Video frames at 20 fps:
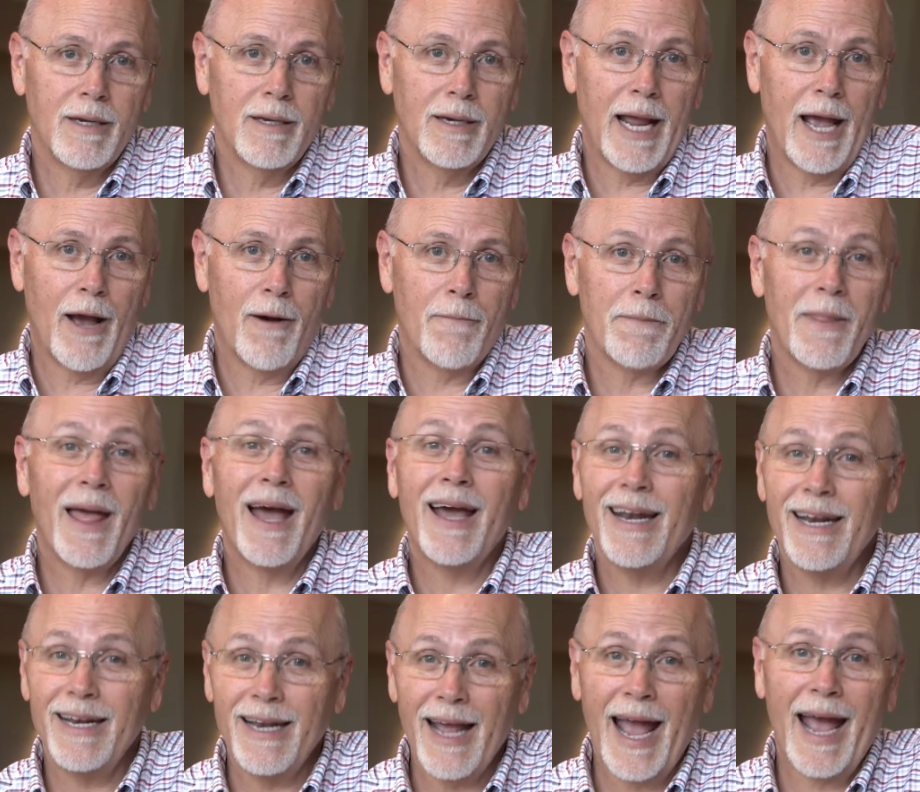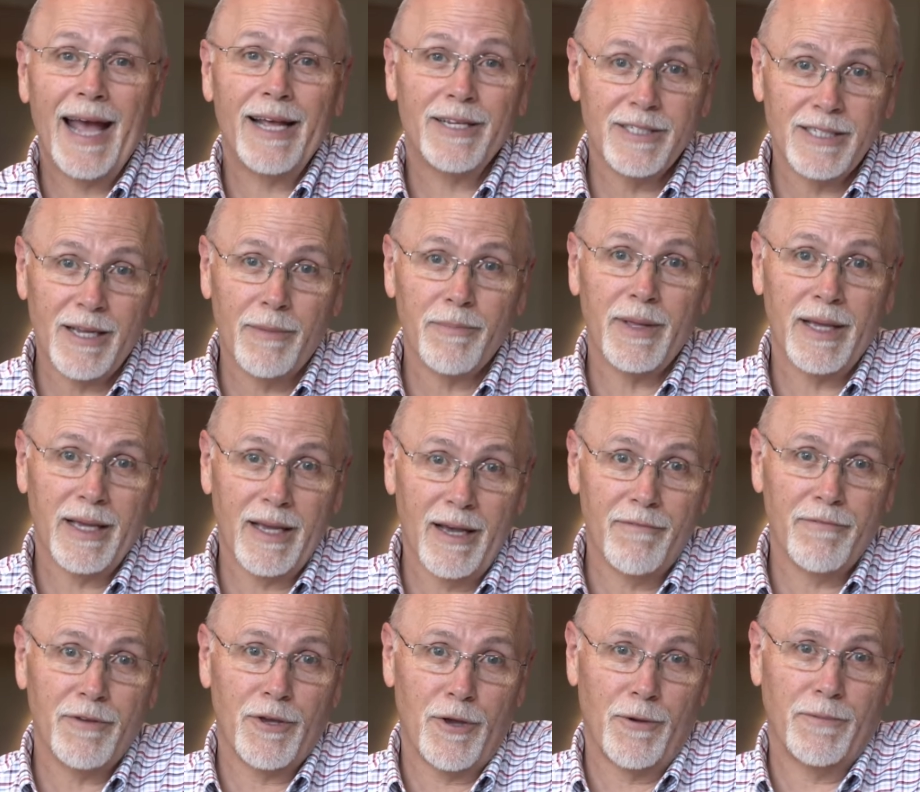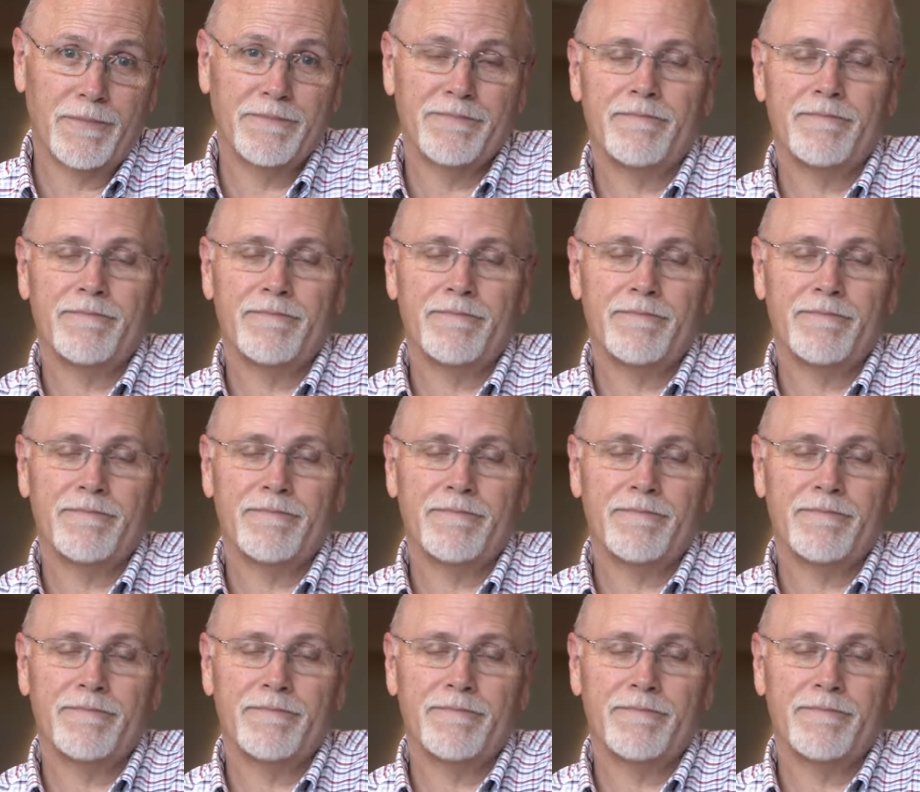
Now, I need to ask something of you.